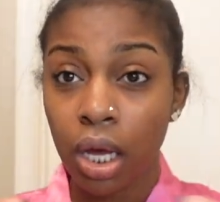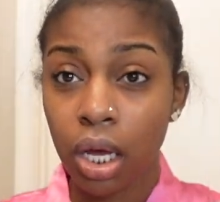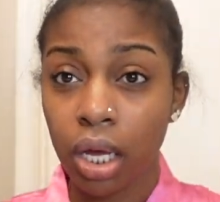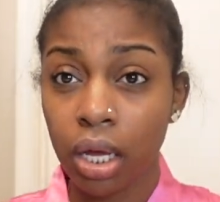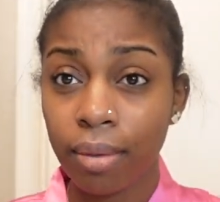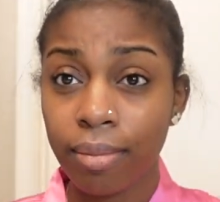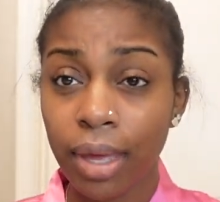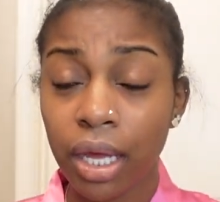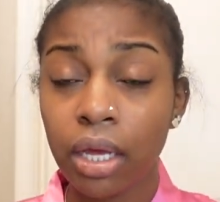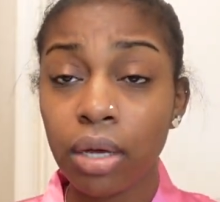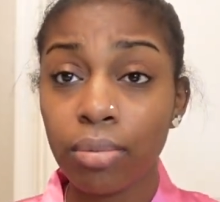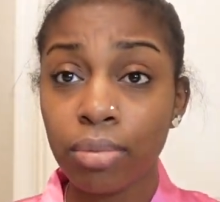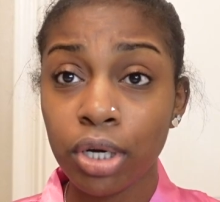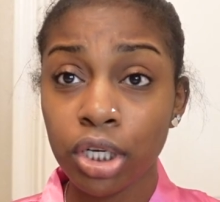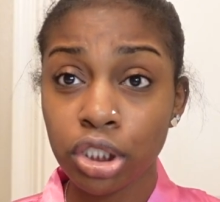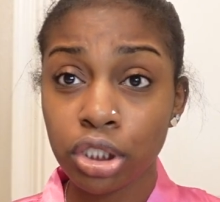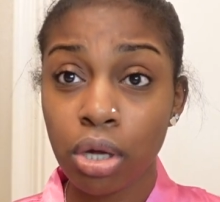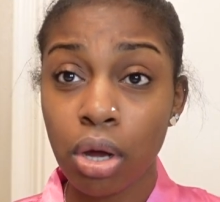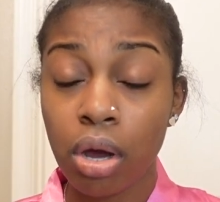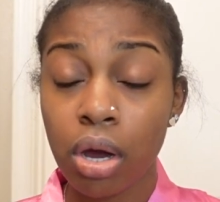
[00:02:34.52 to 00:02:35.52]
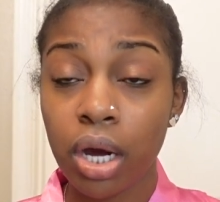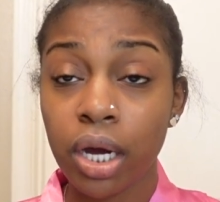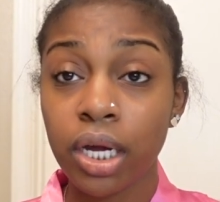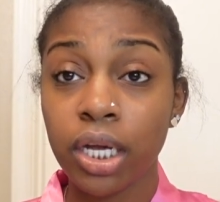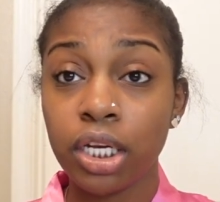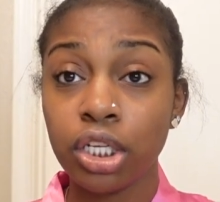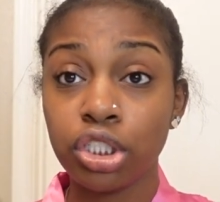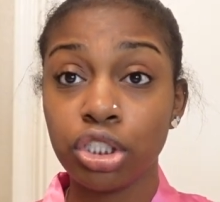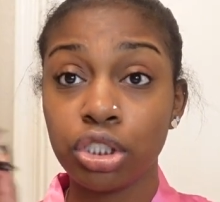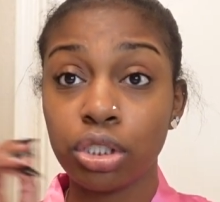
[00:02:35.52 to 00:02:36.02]
a makeup brush card
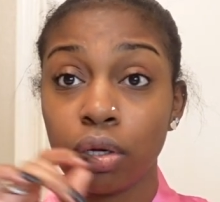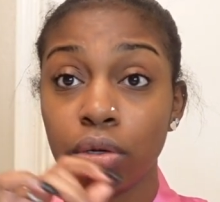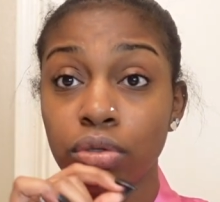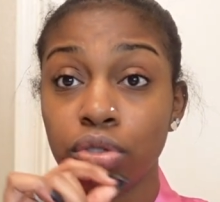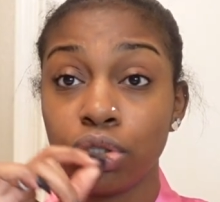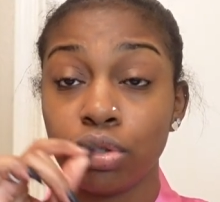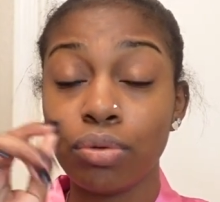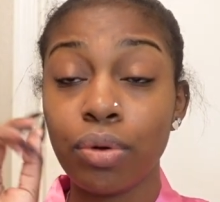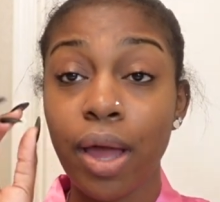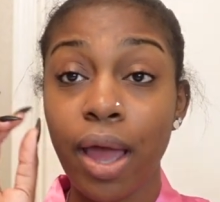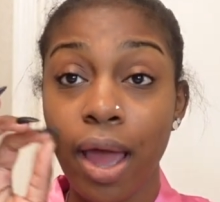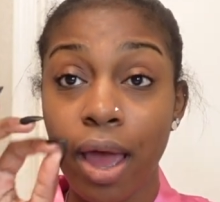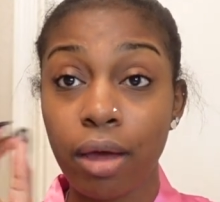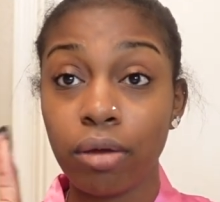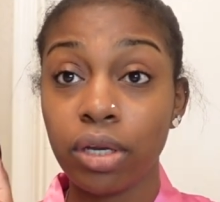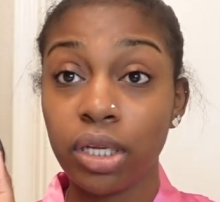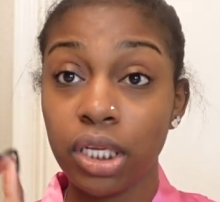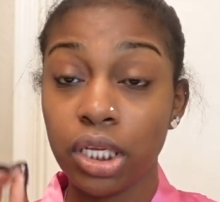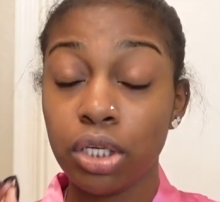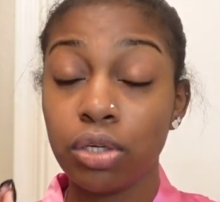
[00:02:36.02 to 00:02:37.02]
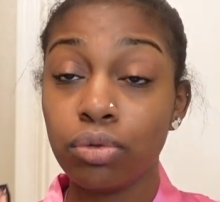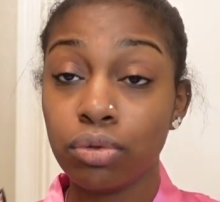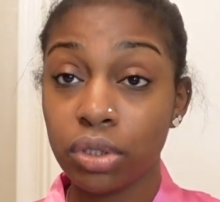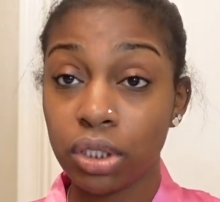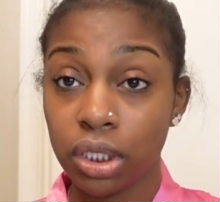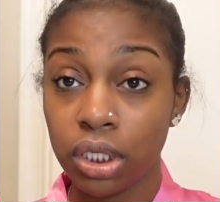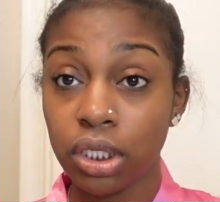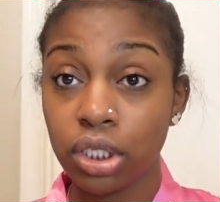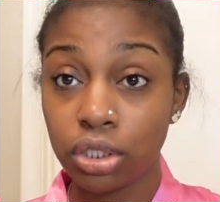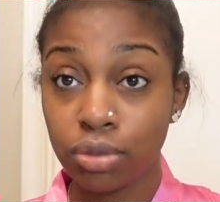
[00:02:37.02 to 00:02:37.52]
and it shows you how to use
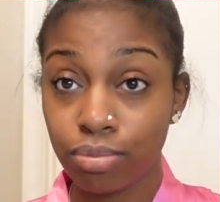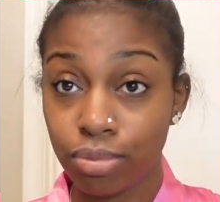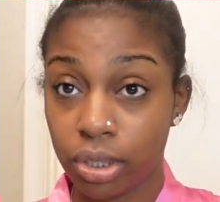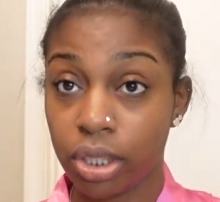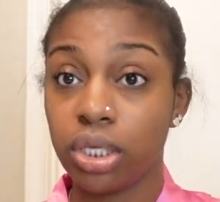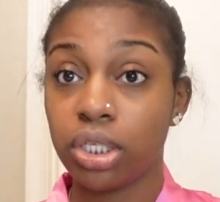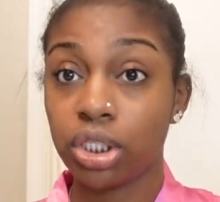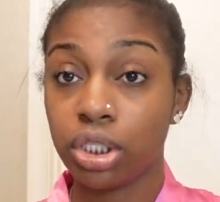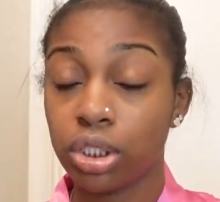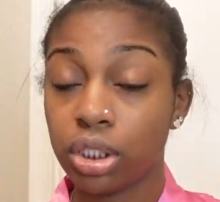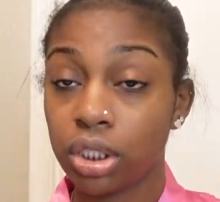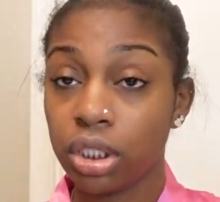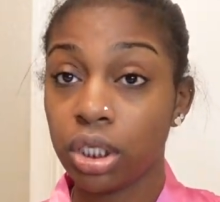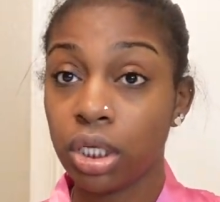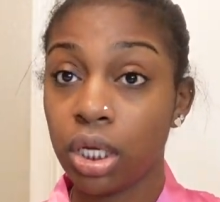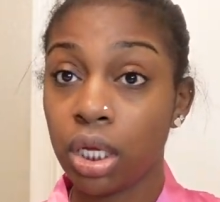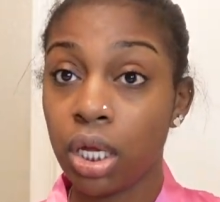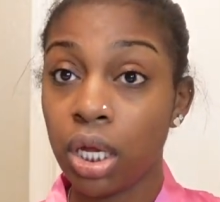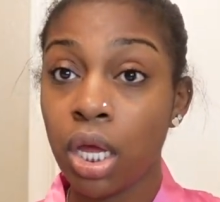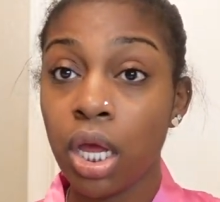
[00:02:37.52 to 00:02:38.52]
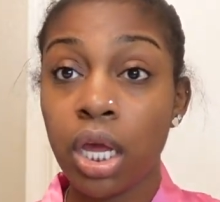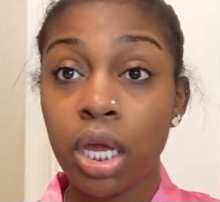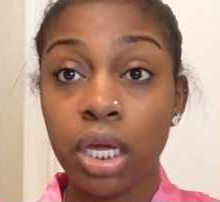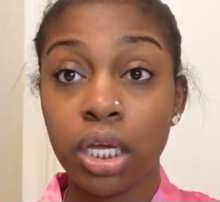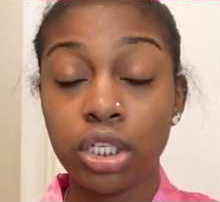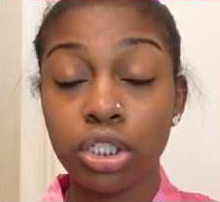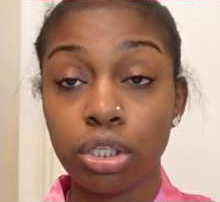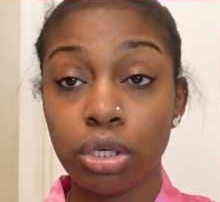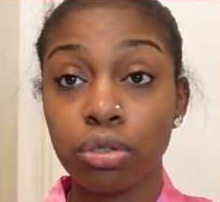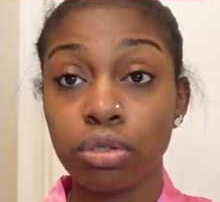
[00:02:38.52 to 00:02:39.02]
each brush
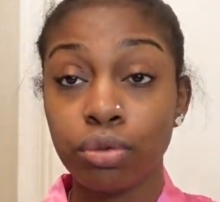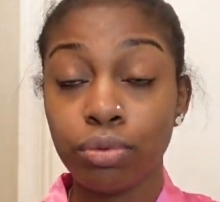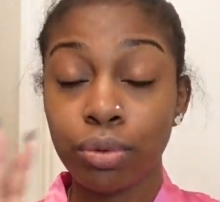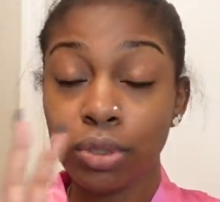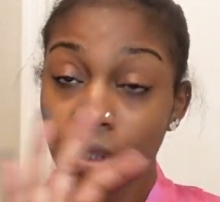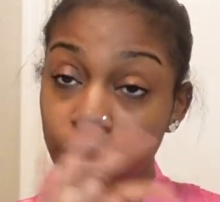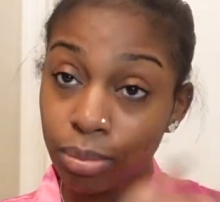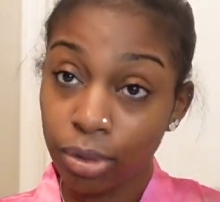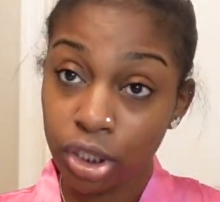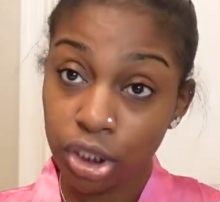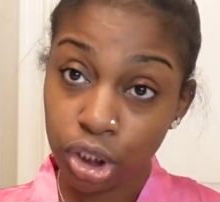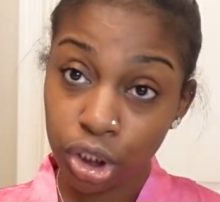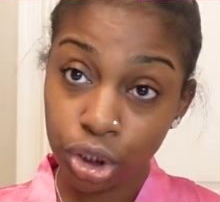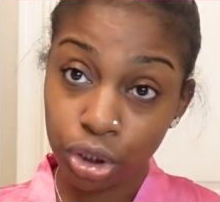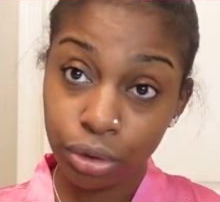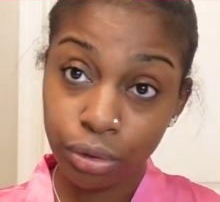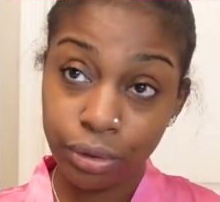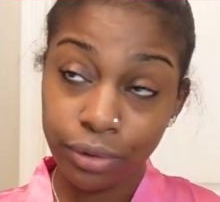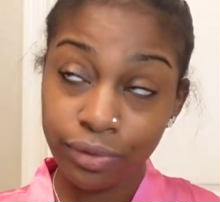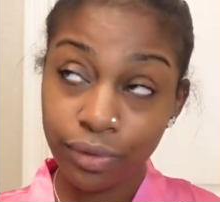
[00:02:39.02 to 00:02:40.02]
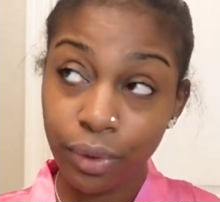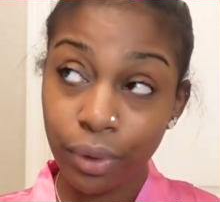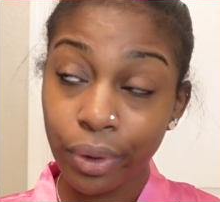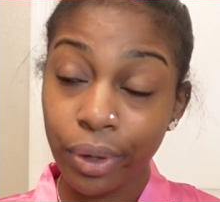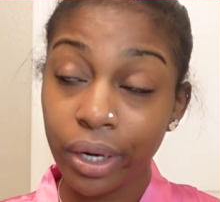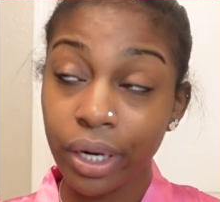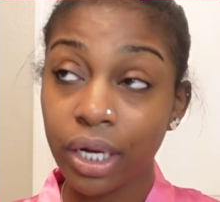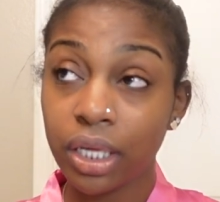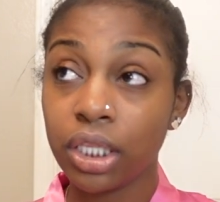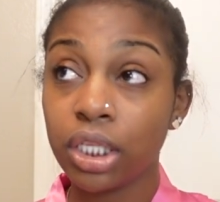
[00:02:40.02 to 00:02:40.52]
it shows you what the brush is used for
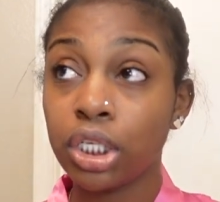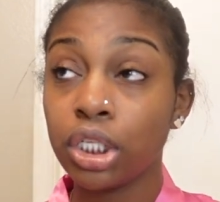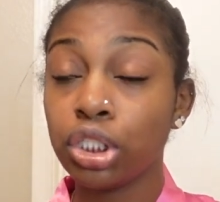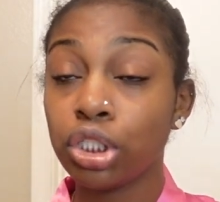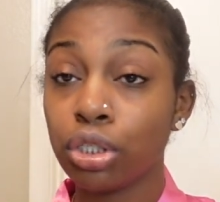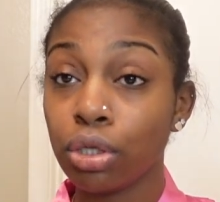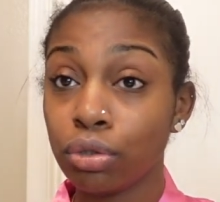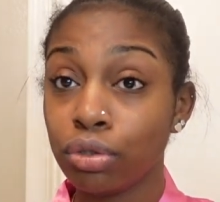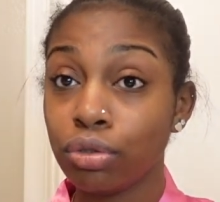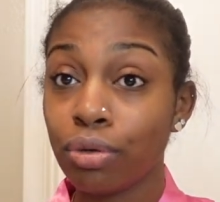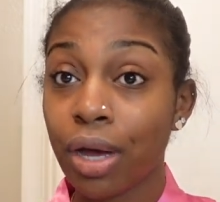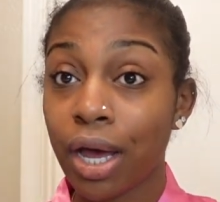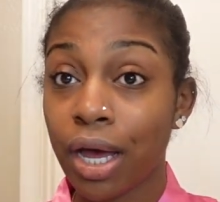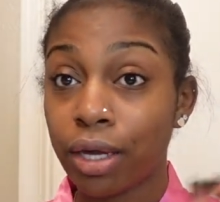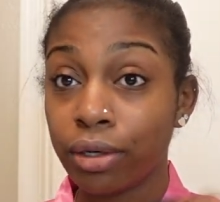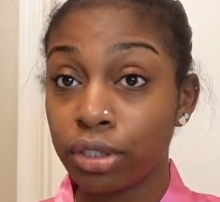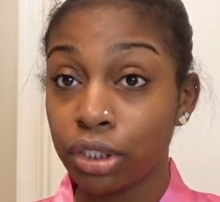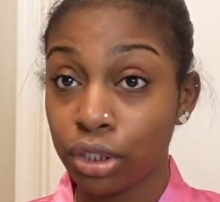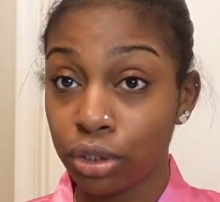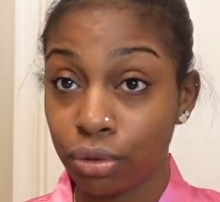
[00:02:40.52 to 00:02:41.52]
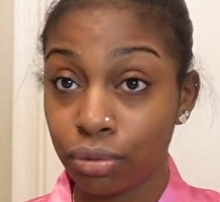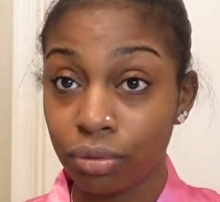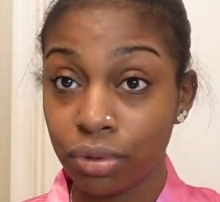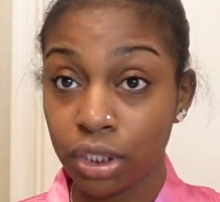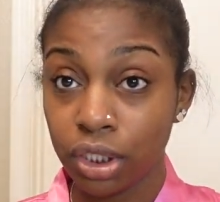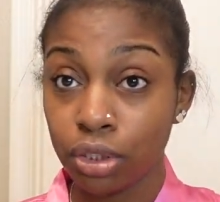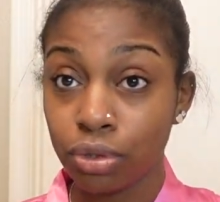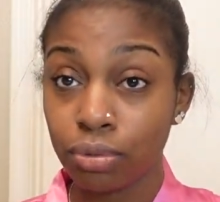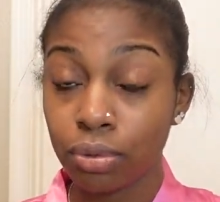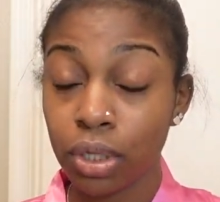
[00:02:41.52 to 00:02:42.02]
and then it shows you how to use
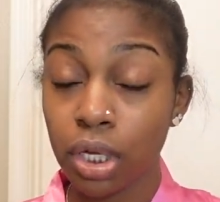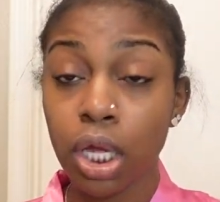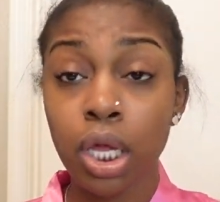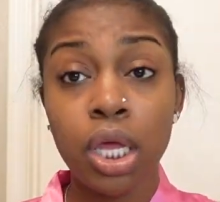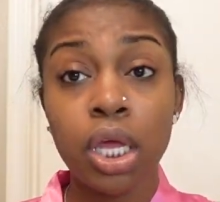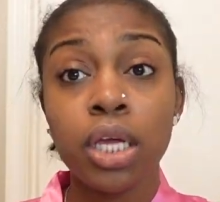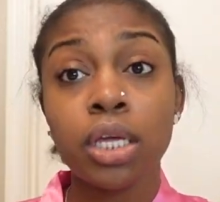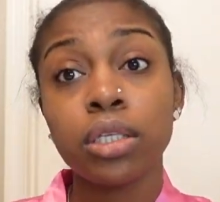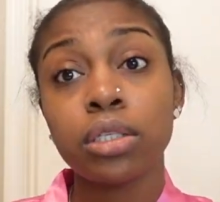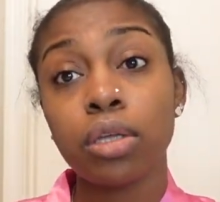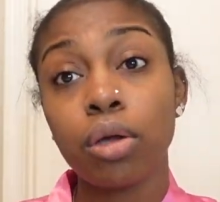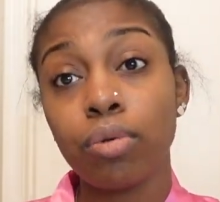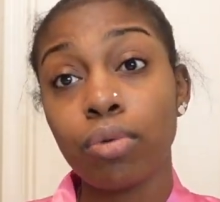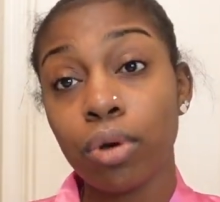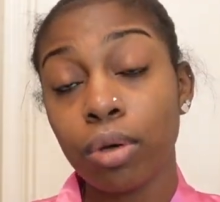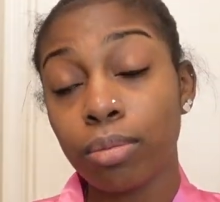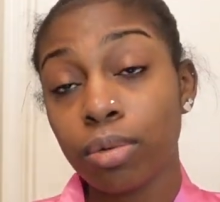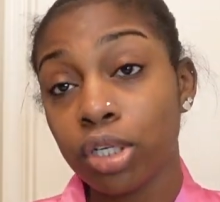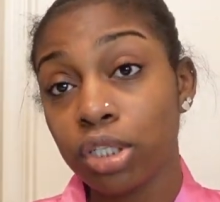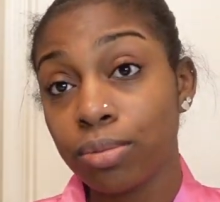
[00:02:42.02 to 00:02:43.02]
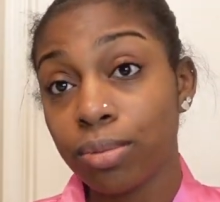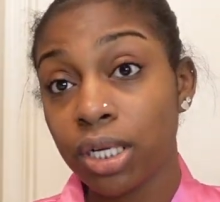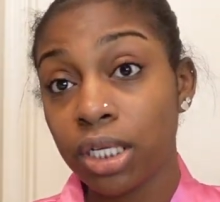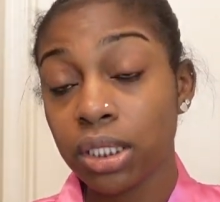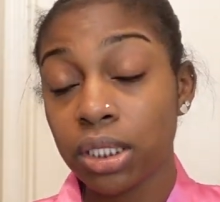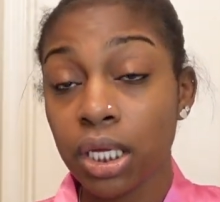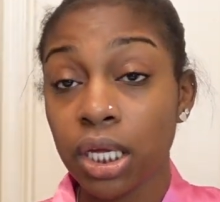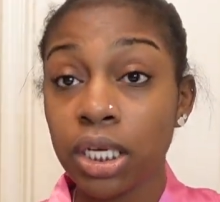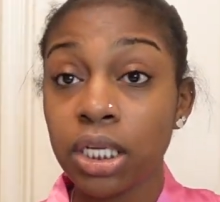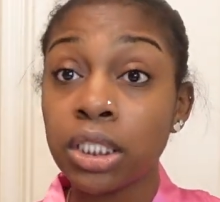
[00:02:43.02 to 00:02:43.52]
each one. So one brush might
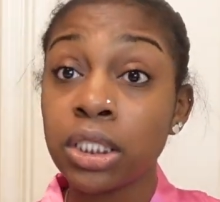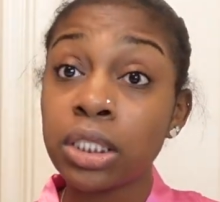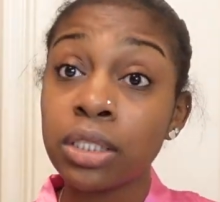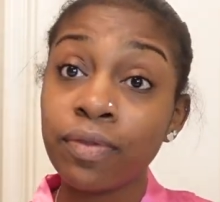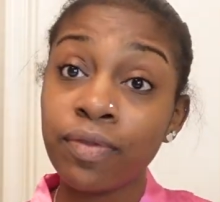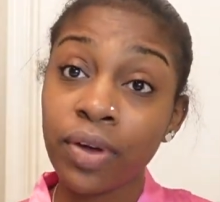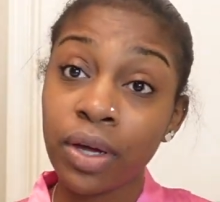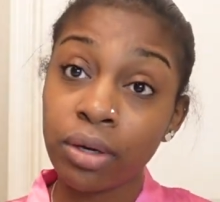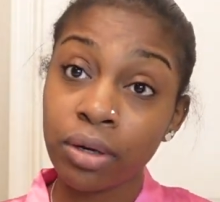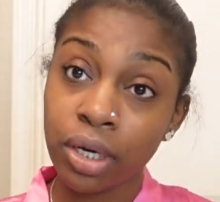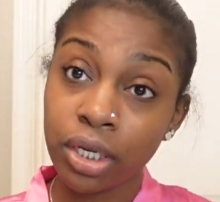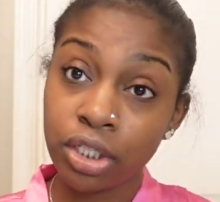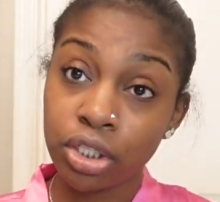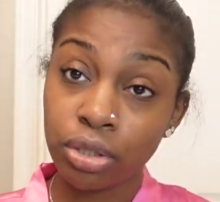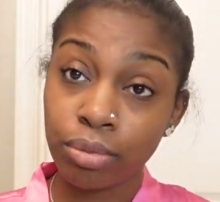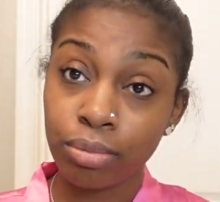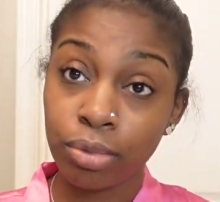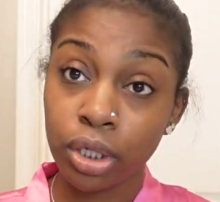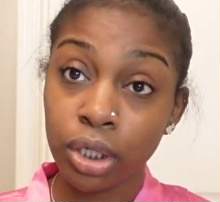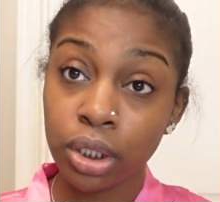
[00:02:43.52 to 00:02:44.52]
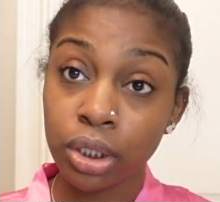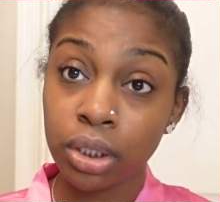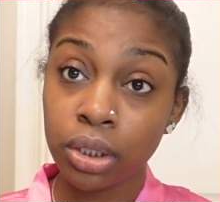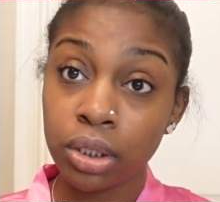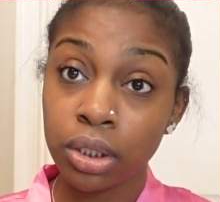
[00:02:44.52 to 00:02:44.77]
say this is a foundation brush.